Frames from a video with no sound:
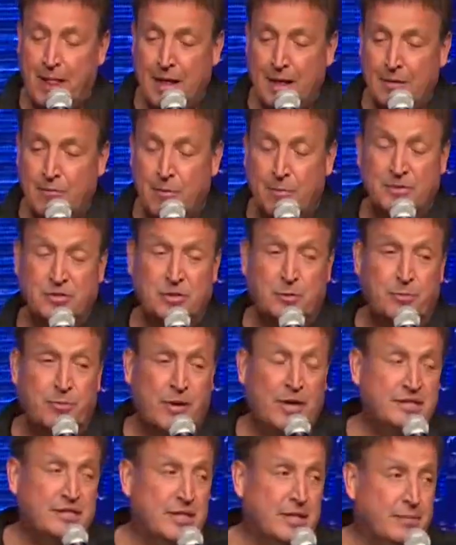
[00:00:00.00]
Well, Mr.
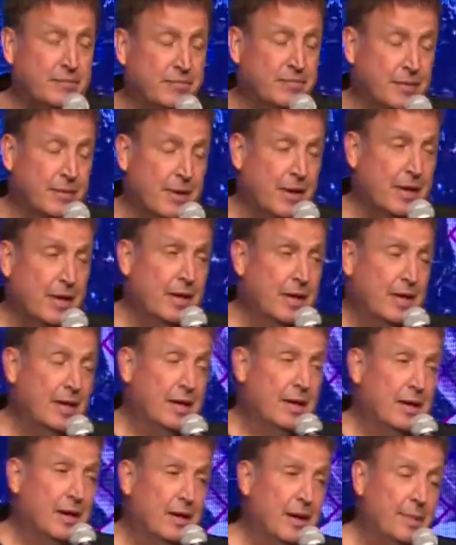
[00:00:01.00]
President,
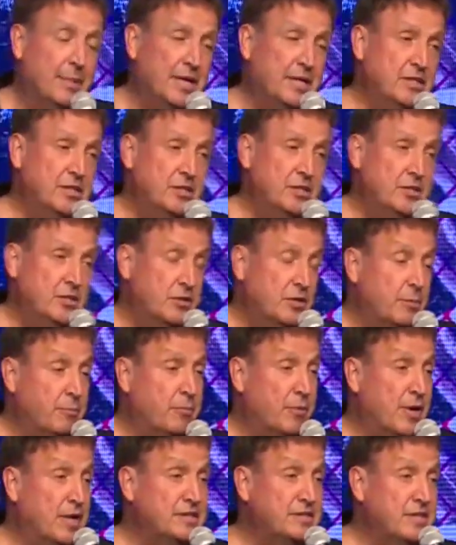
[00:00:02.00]
I mean, you're the
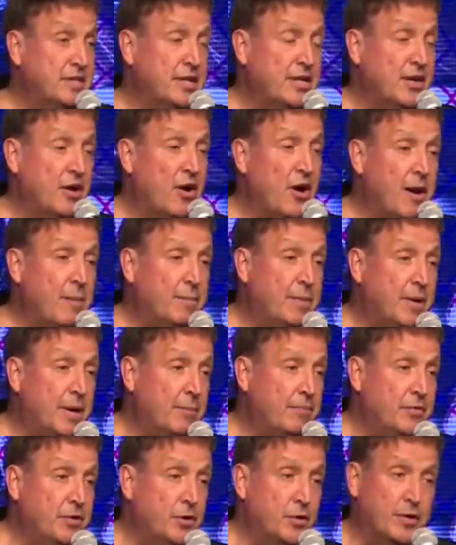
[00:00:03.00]
president and all,
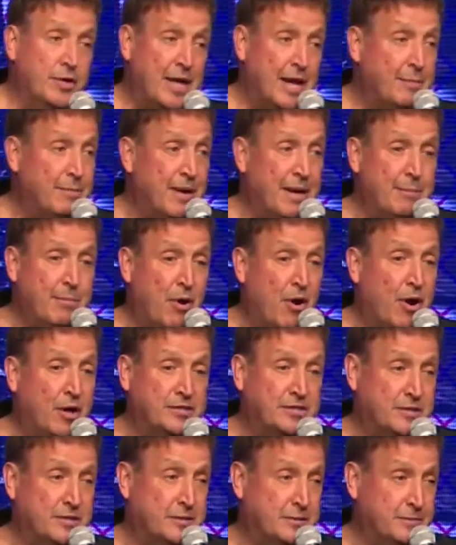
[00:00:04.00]
but you're not my
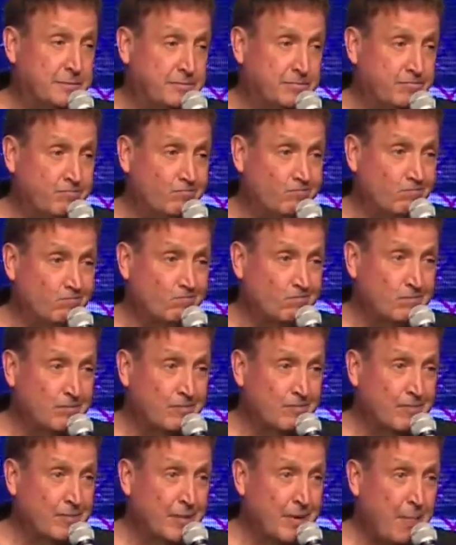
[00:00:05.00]
boss.
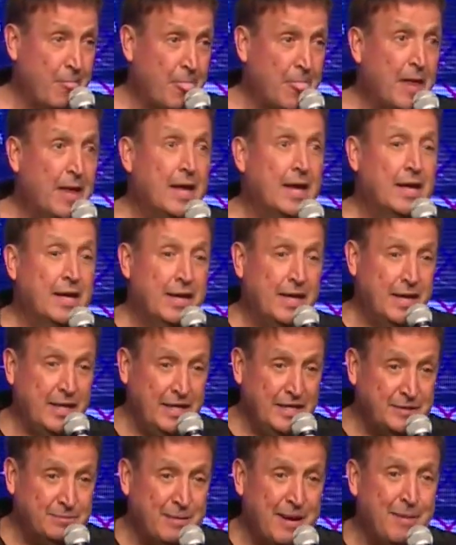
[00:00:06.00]

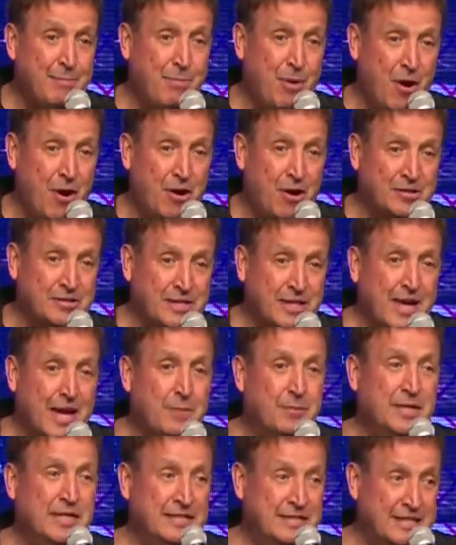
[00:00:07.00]
He's my boss. And
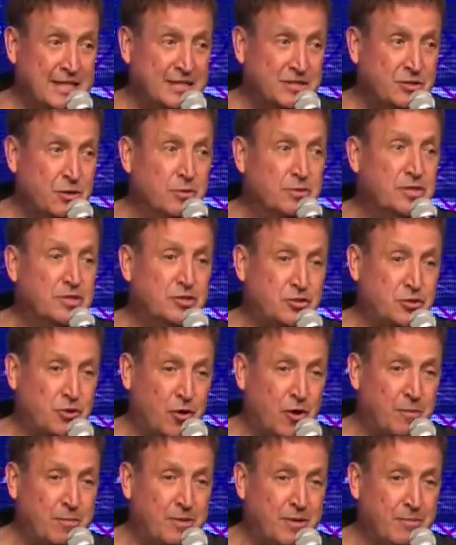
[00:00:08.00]
when he says don't
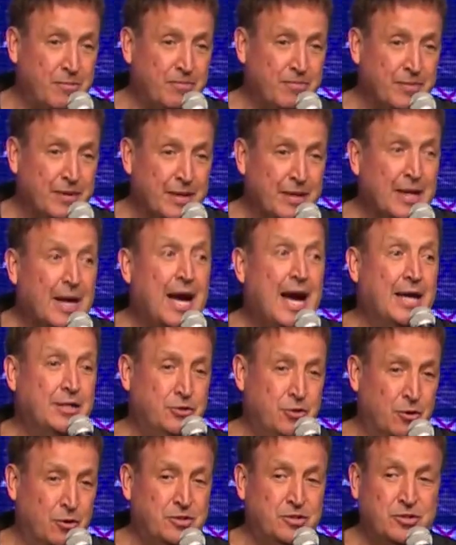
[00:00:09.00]
disturb him, I
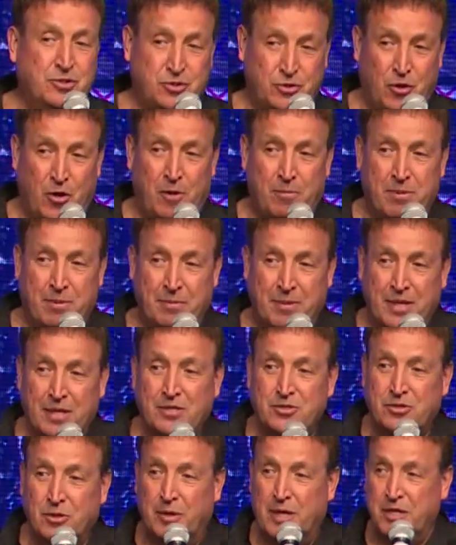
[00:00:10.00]
don't disturb him.
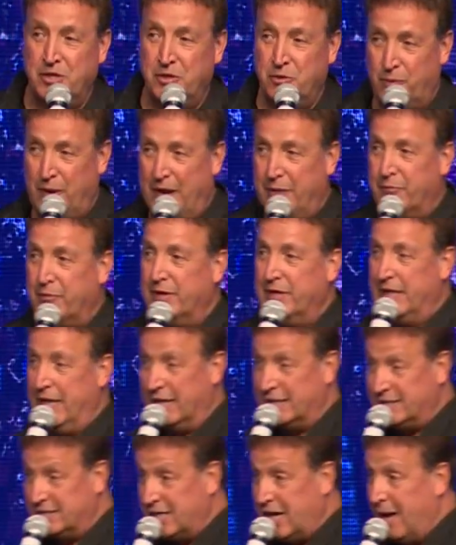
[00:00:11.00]
So can you wait when he
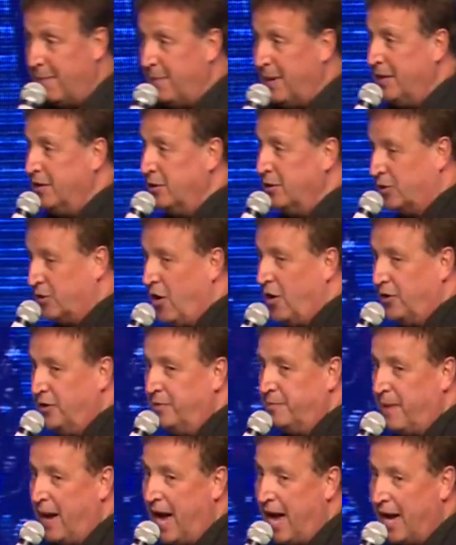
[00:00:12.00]
gets up and he'll call
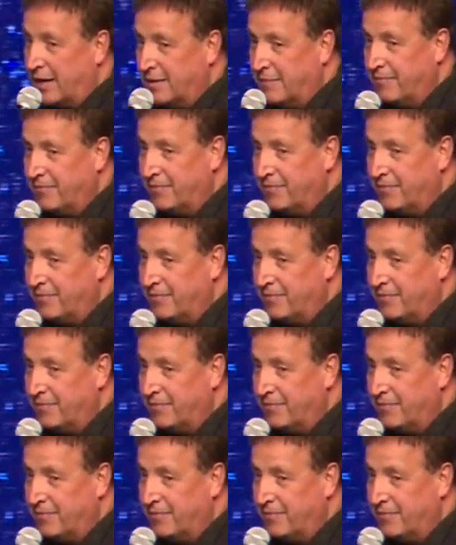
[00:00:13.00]
you back?